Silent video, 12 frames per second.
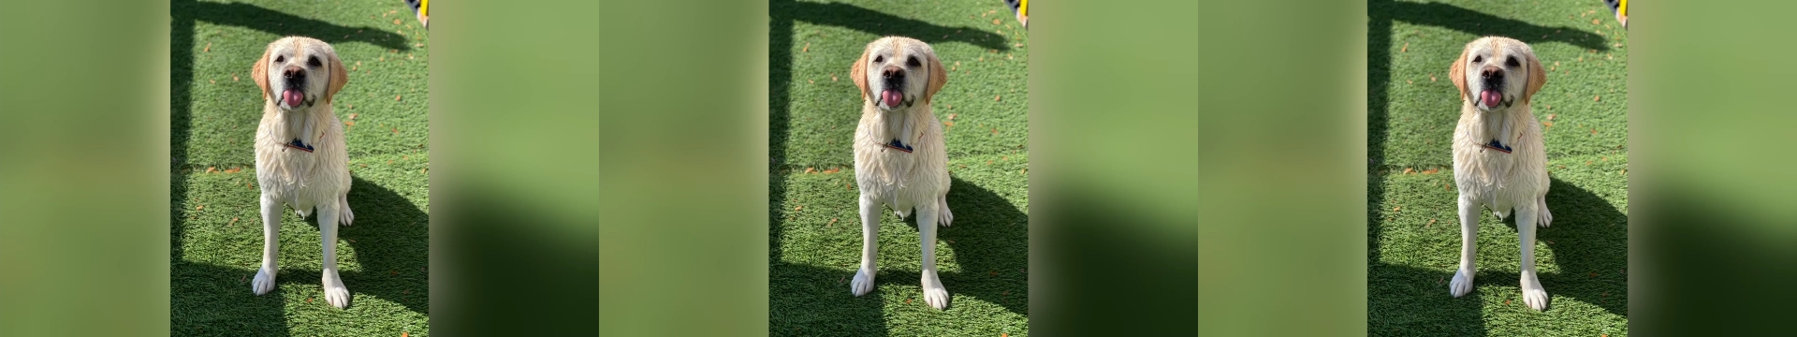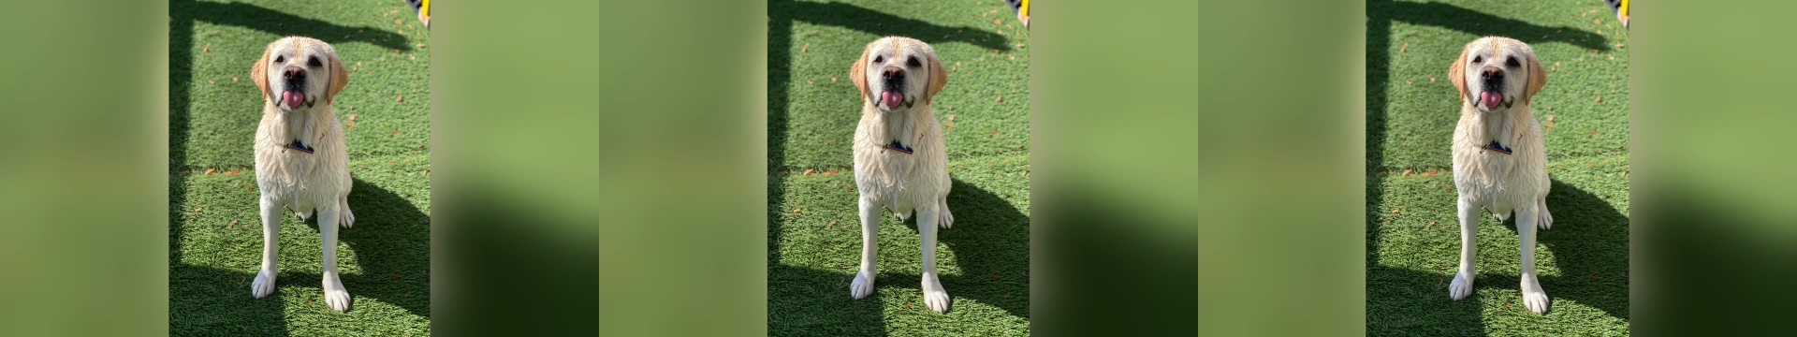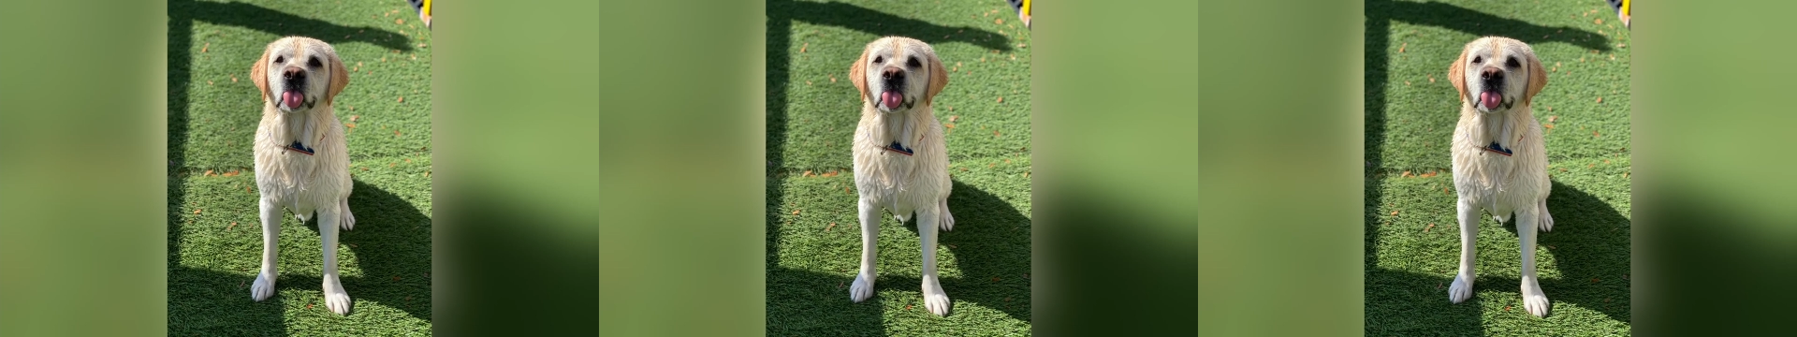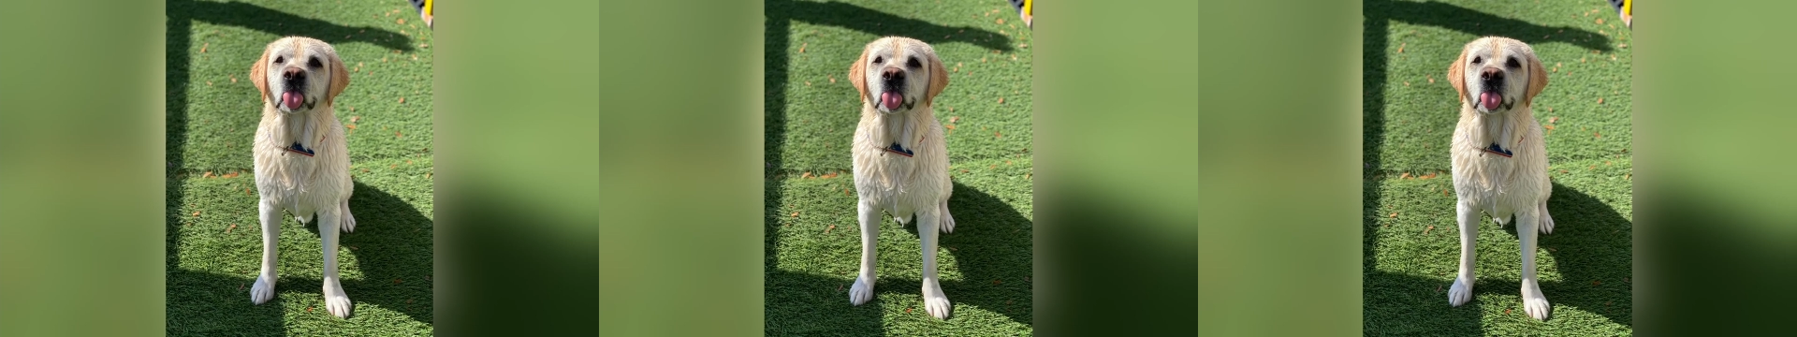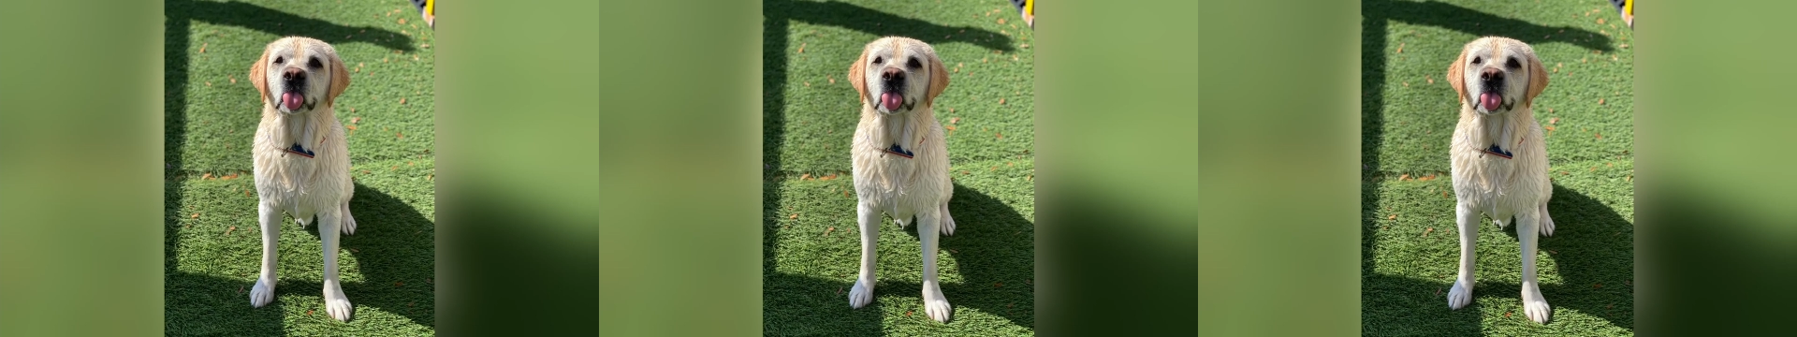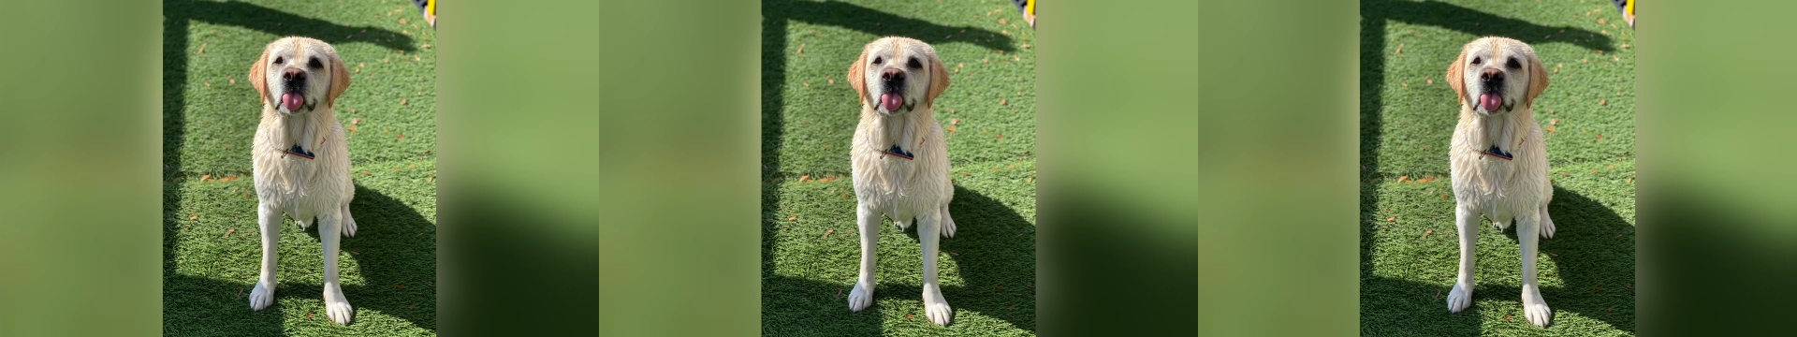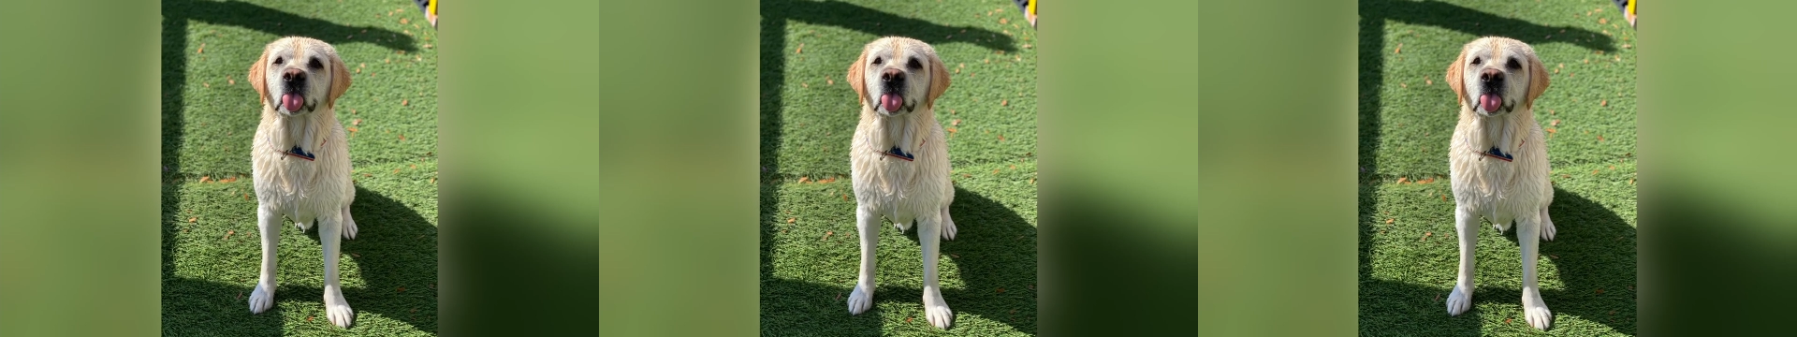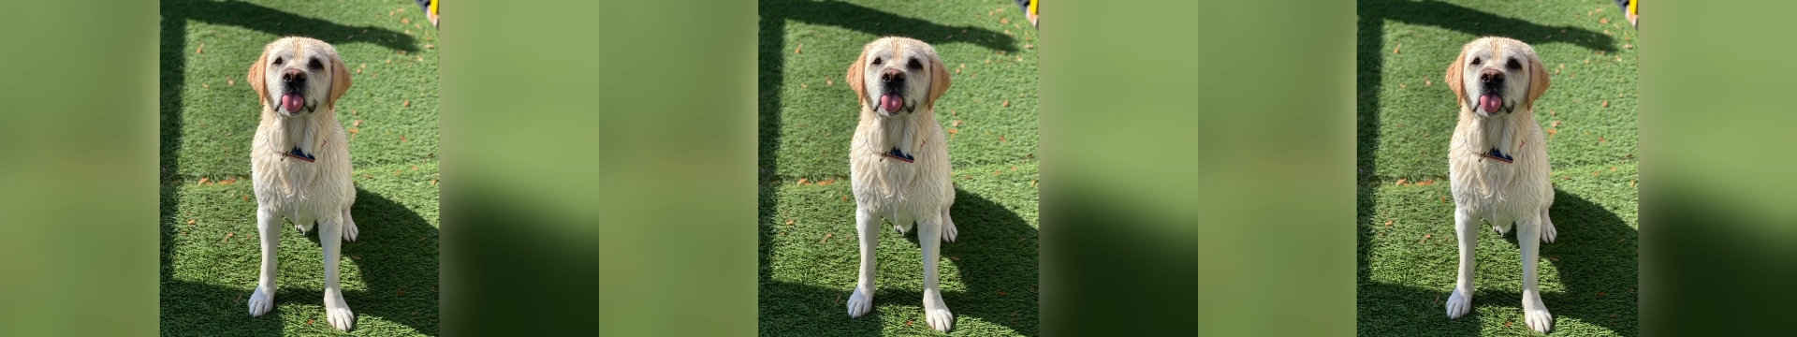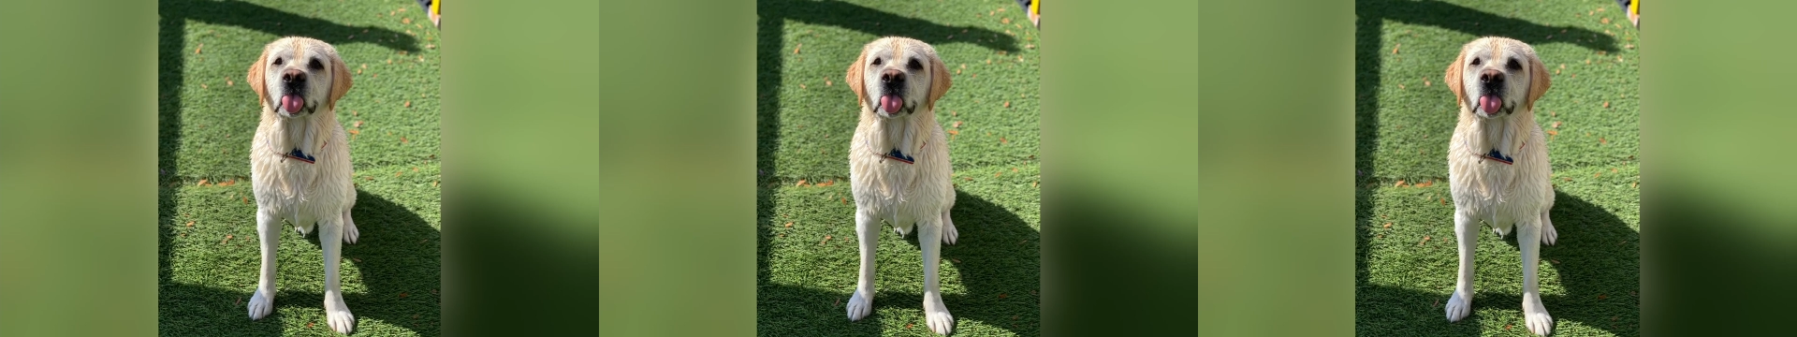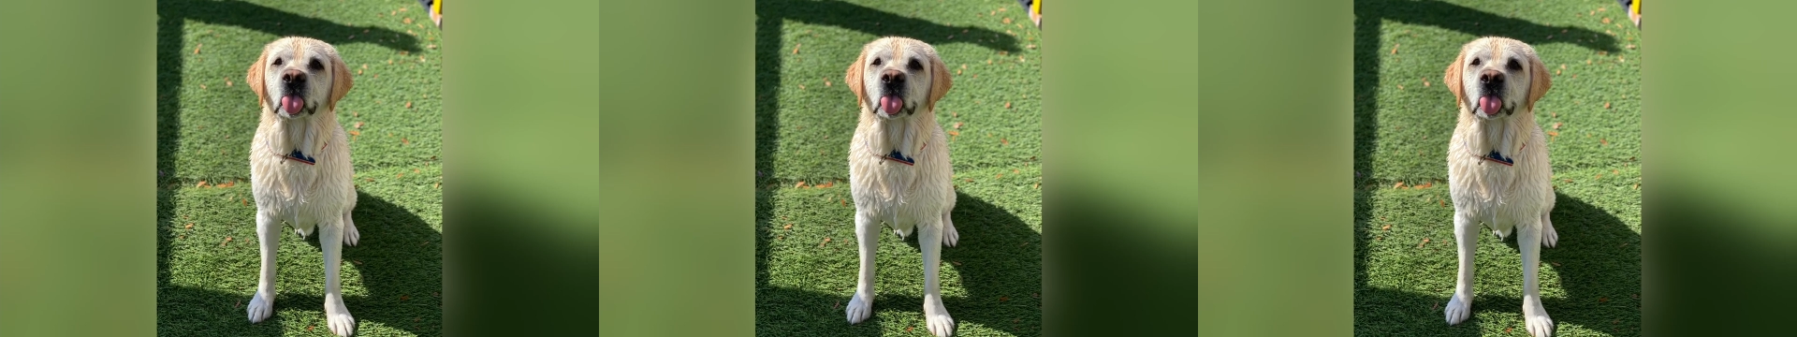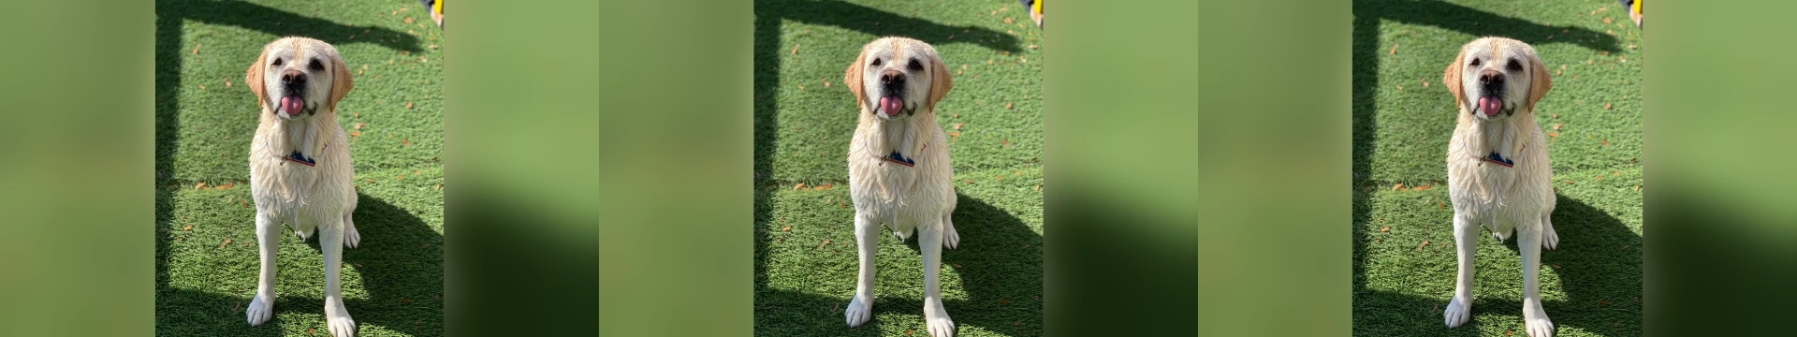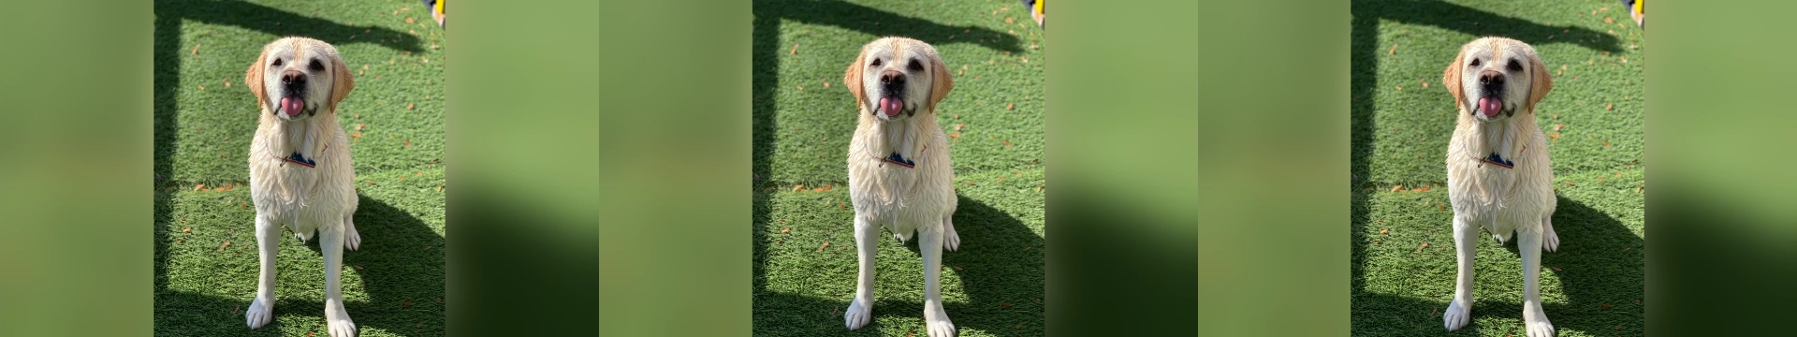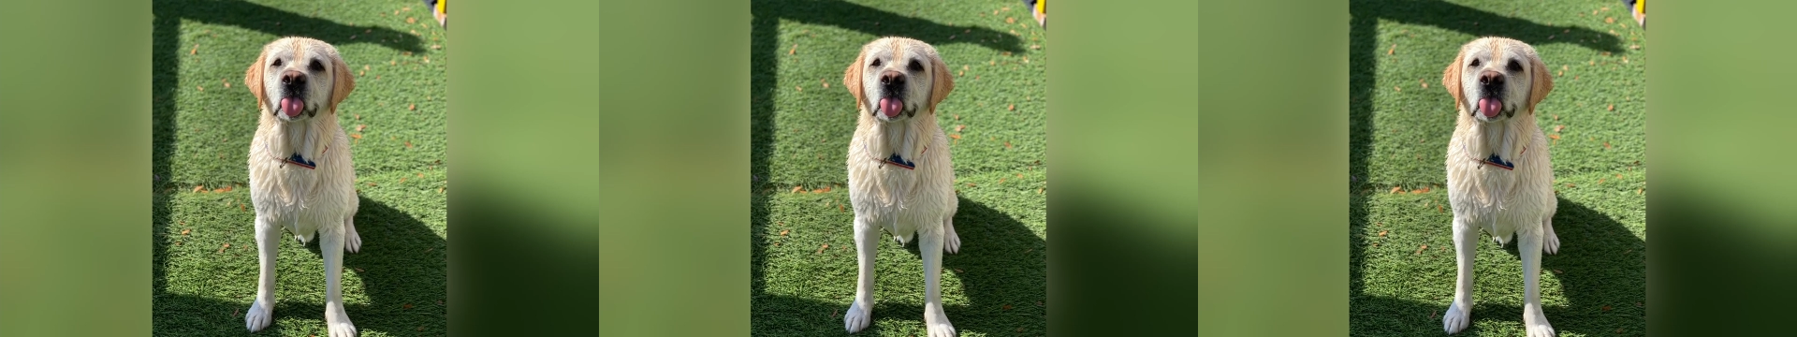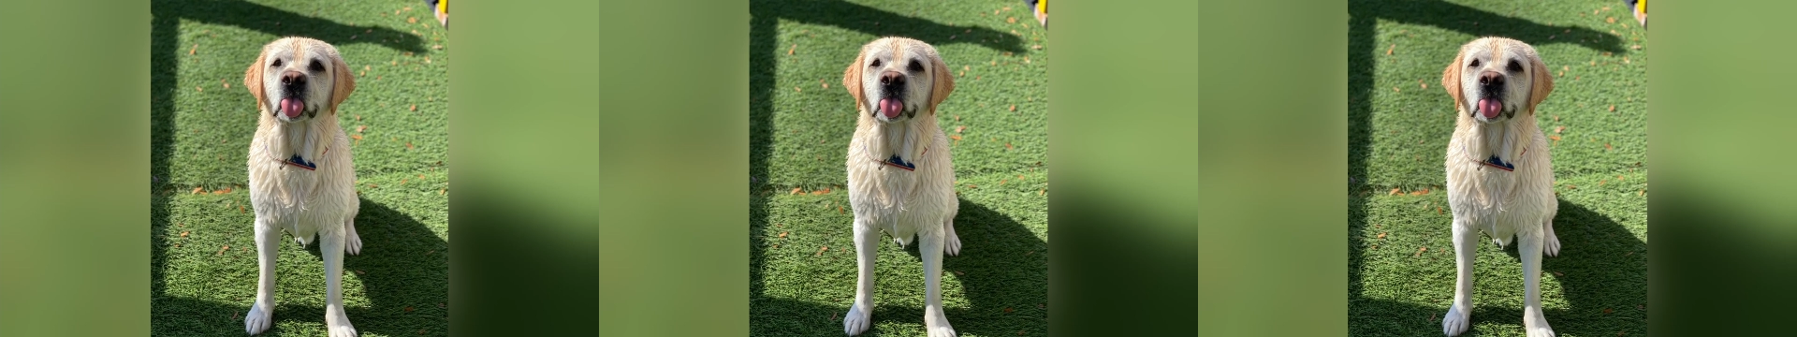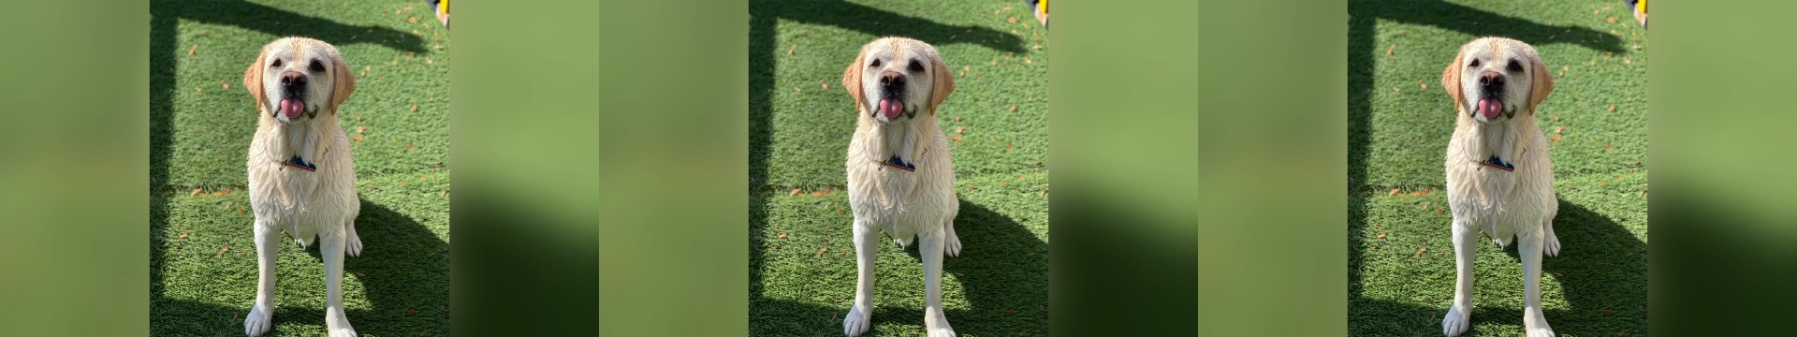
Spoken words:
(no speaker visible)